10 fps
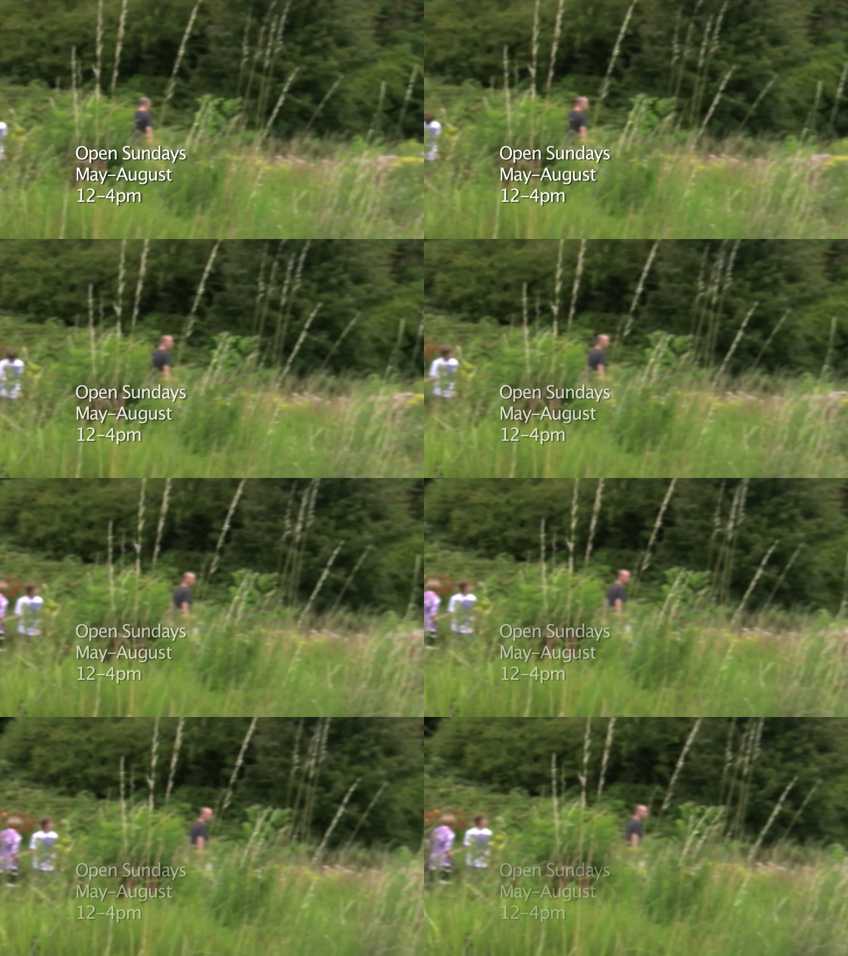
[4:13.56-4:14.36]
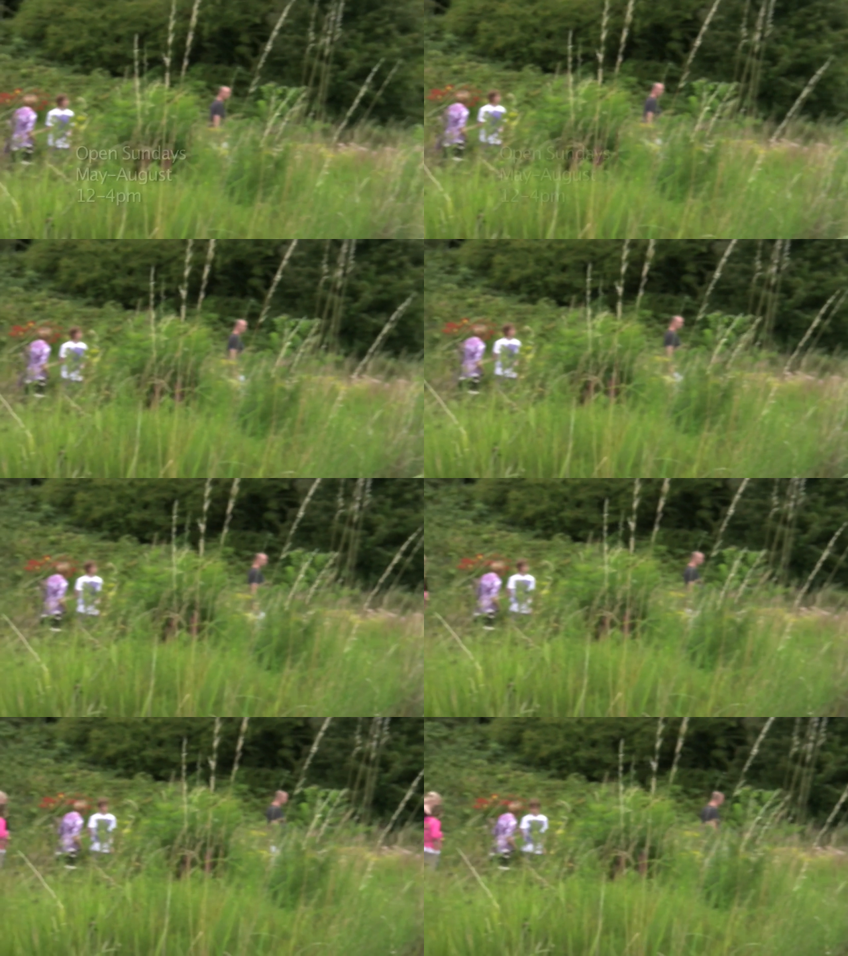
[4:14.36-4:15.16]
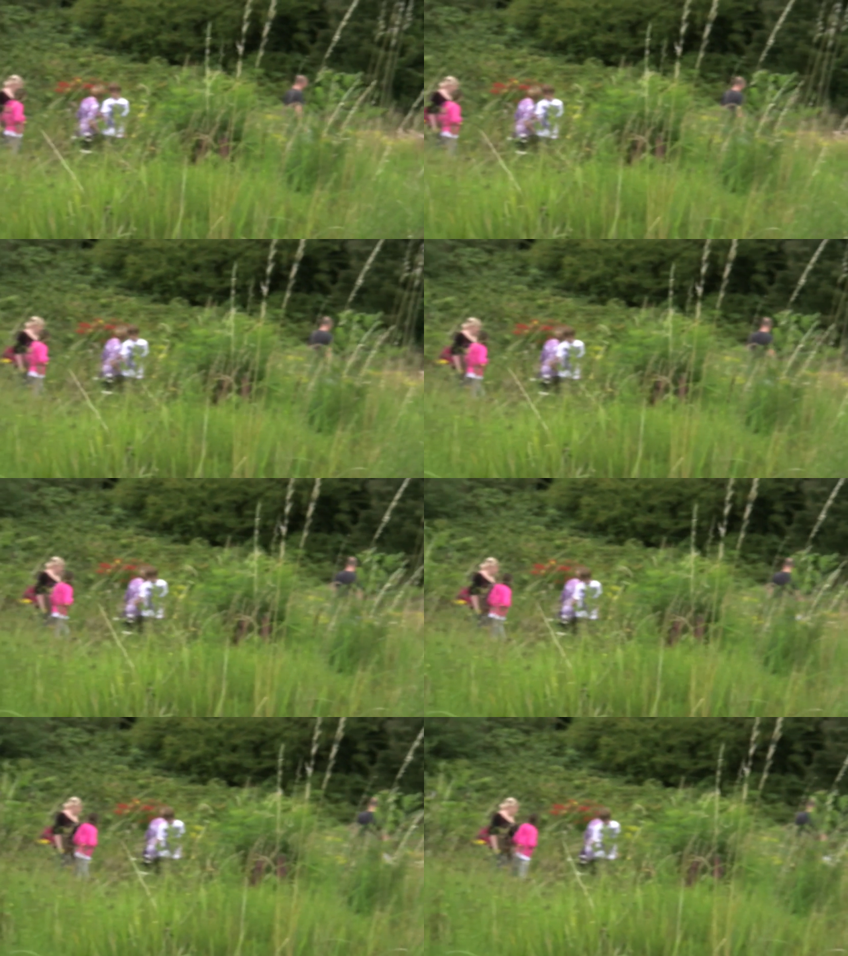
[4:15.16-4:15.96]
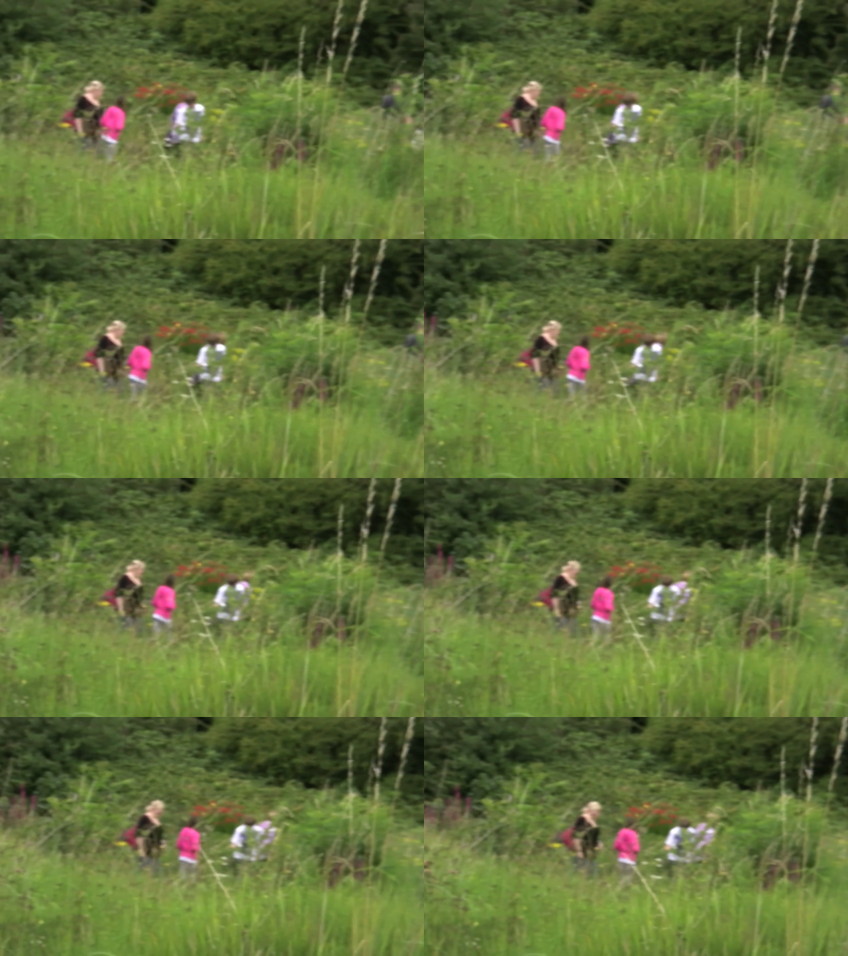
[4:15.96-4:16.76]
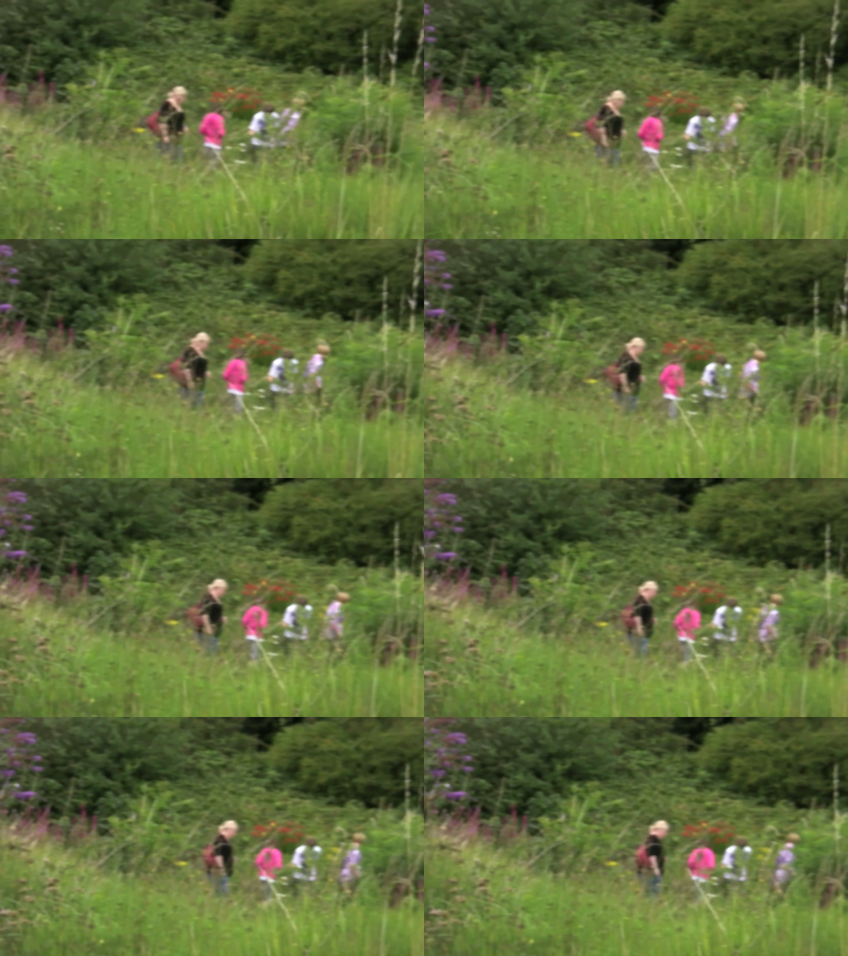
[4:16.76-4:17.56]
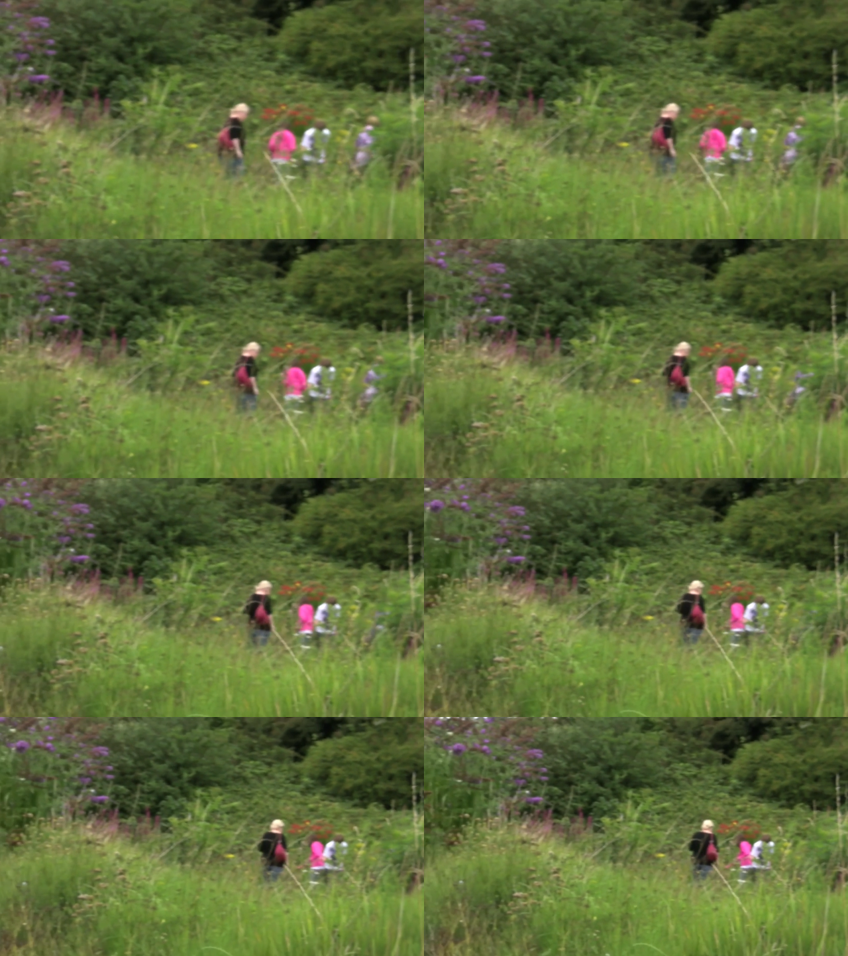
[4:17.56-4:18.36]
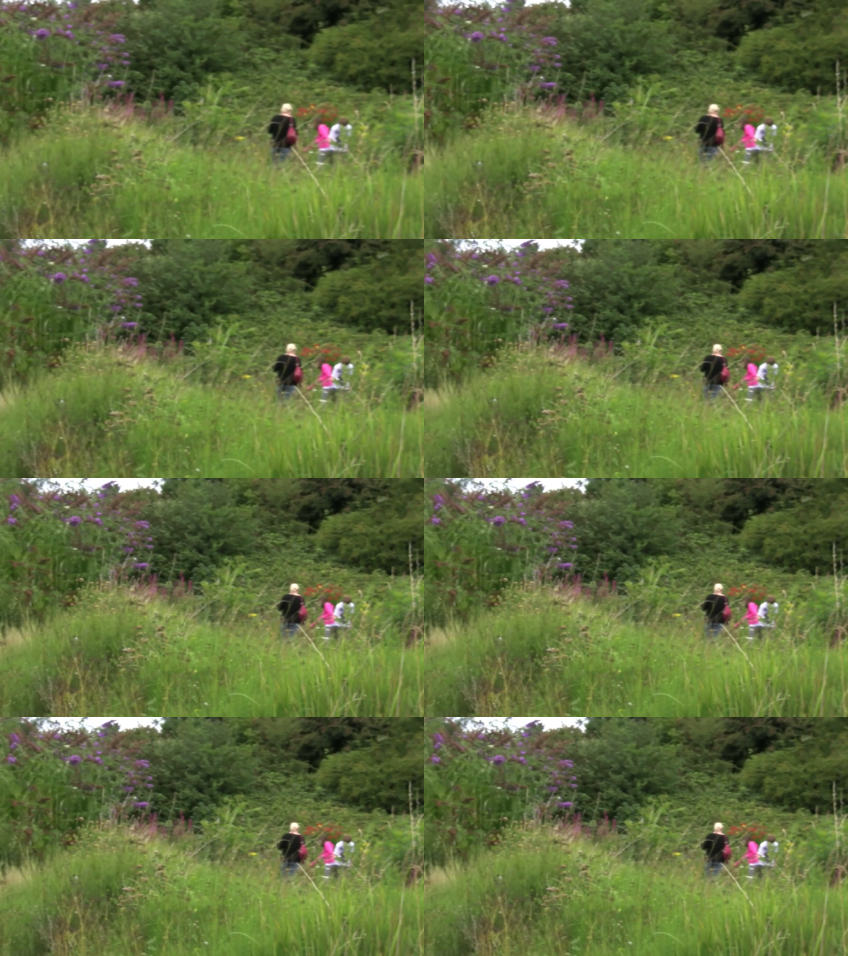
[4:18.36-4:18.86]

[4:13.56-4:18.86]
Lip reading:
No face is visible, so there are no lips to read.